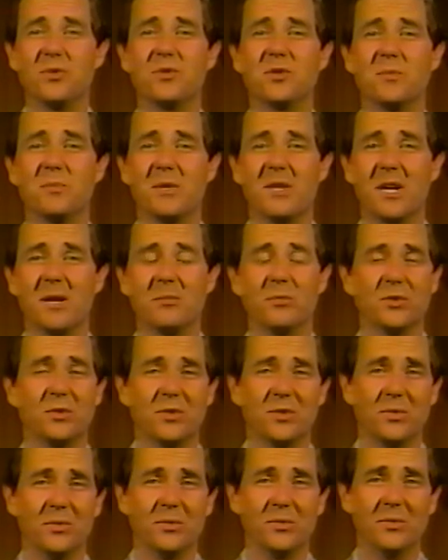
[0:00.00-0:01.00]
you should be able
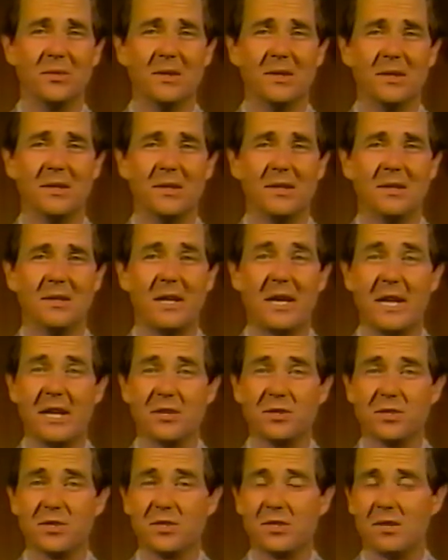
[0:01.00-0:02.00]
to
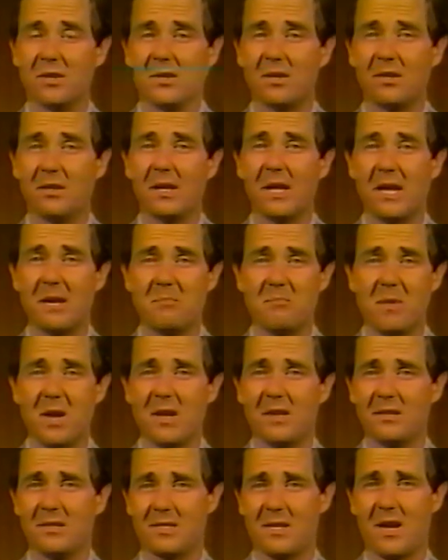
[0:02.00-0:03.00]
install and
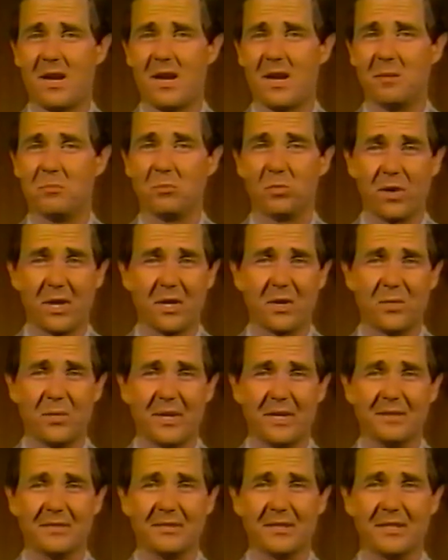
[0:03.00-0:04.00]
maintain
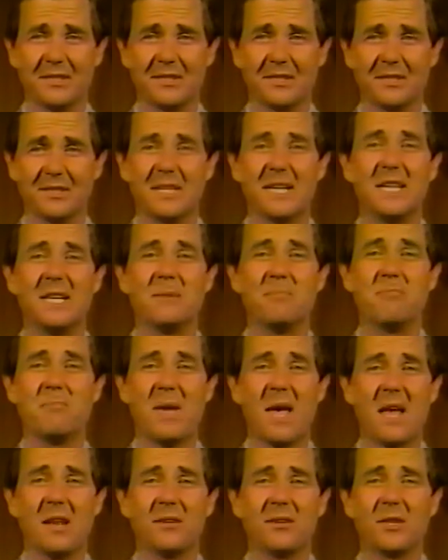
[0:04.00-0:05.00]
breakaway devices in a
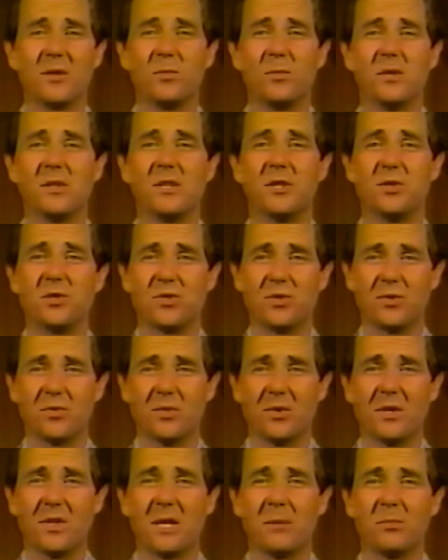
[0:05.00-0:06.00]
manner that will
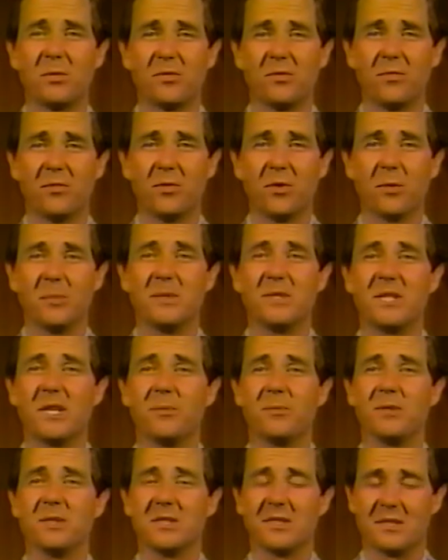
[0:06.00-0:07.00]
ensure they perform as
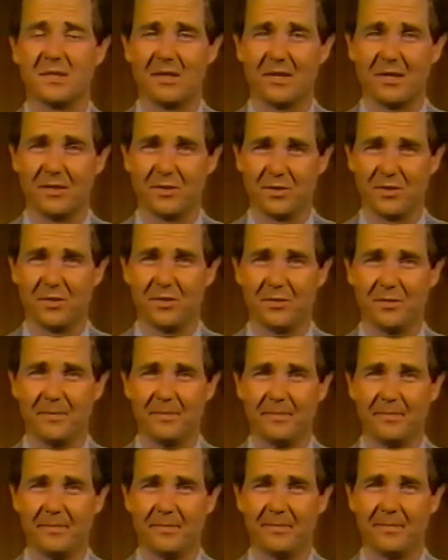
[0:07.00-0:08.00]
they were designed to.
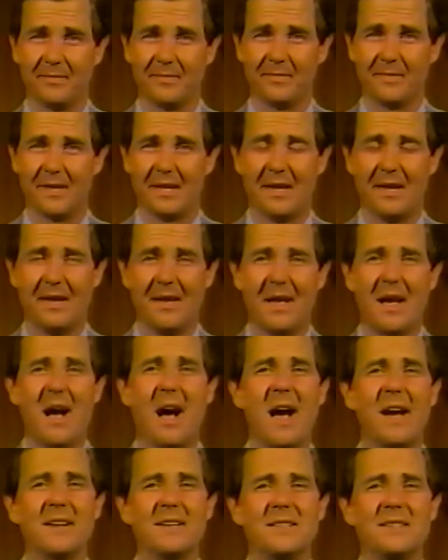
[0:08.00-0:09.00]

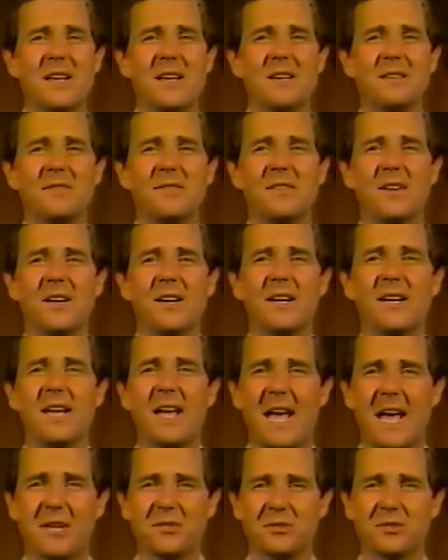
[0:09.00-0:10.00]
Identify
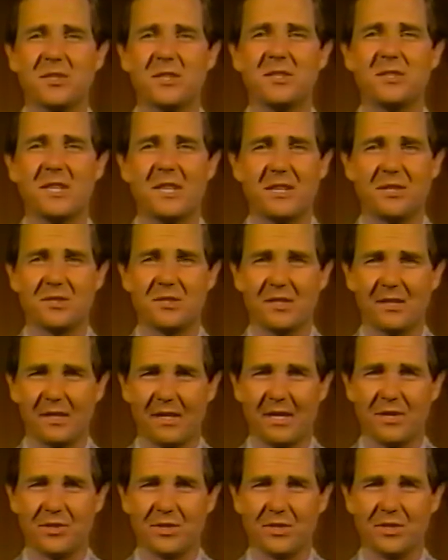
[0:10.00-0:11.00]
hazardous
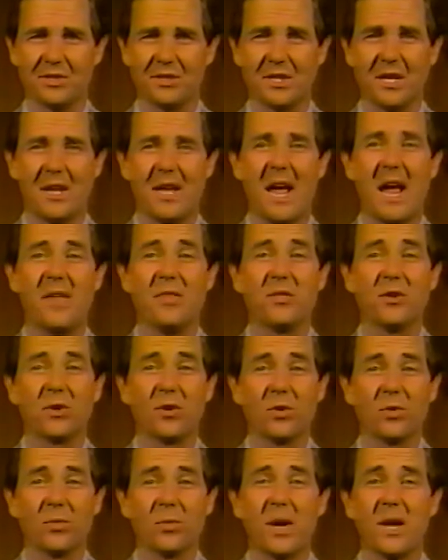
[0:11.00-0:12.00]
installations and the
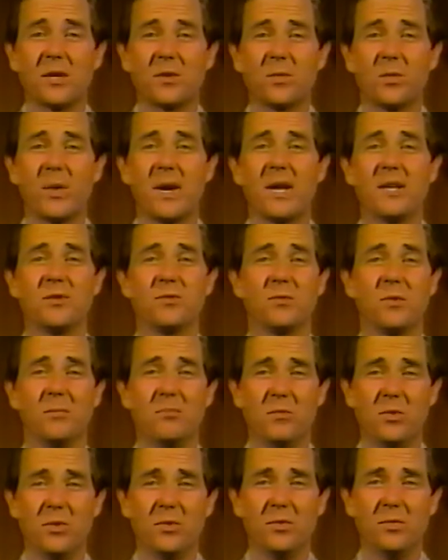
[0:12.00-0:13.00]
correct way to
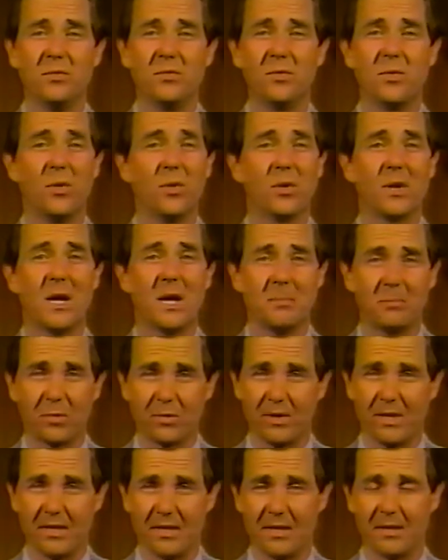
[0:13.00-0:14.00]
remove or
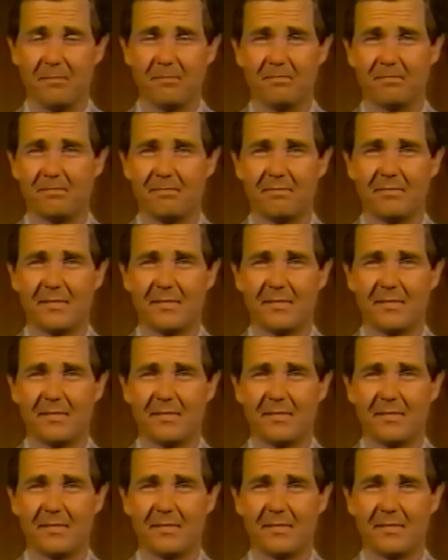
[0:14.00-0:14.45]
upgrade them.